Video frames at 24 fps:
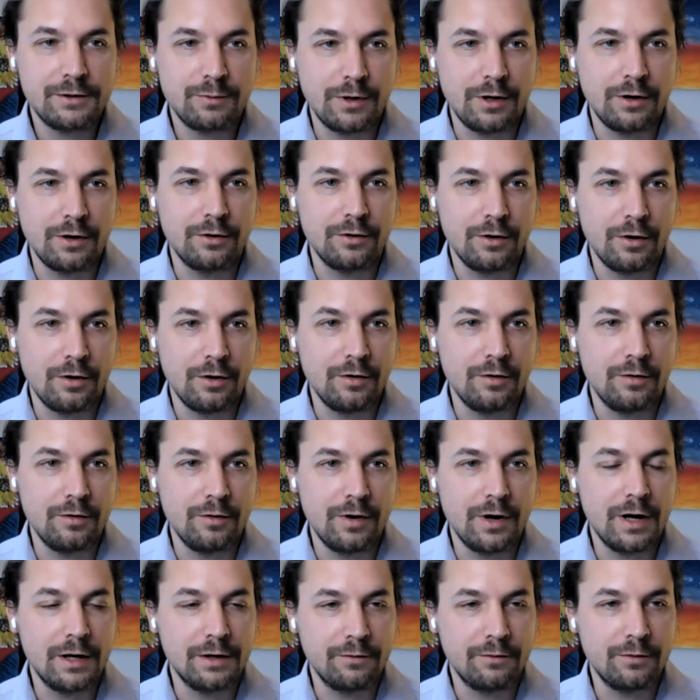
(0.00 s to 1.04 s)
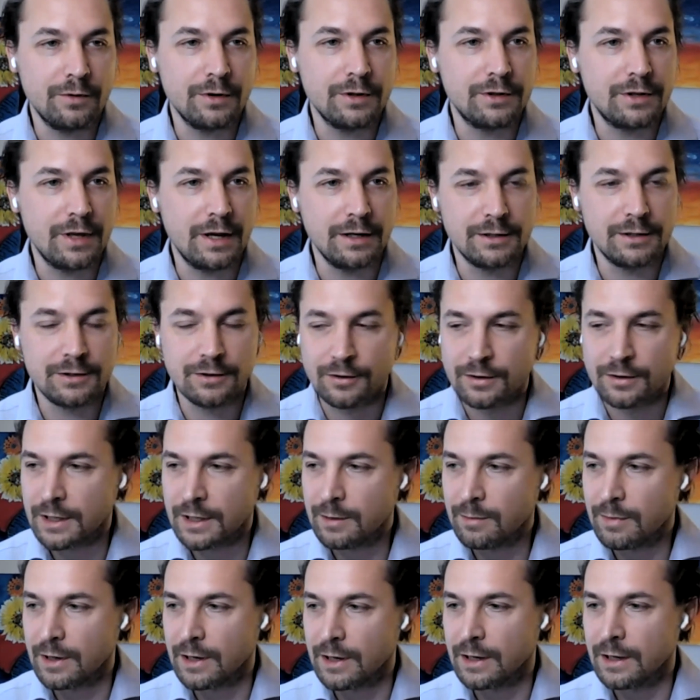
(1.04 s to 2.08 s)
We don't know with any
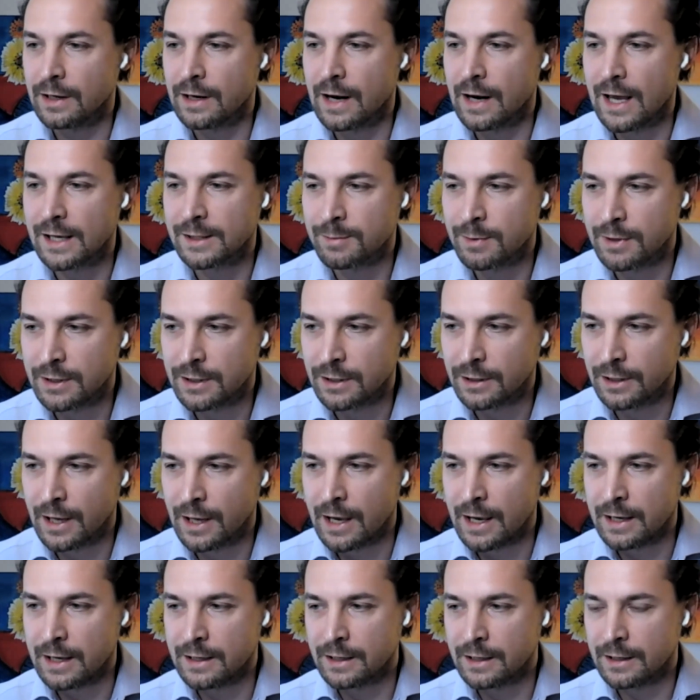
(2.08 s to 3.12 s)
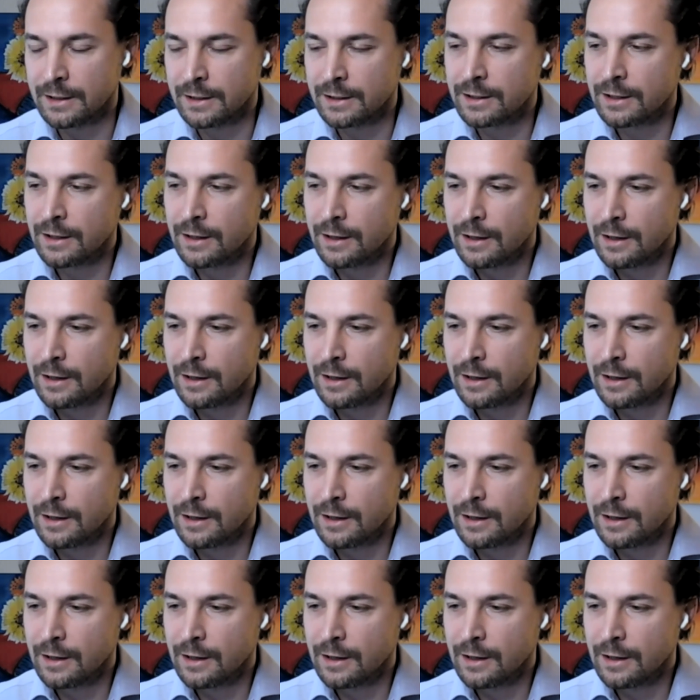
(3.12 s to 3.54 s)
certainty, but it has been delayed, and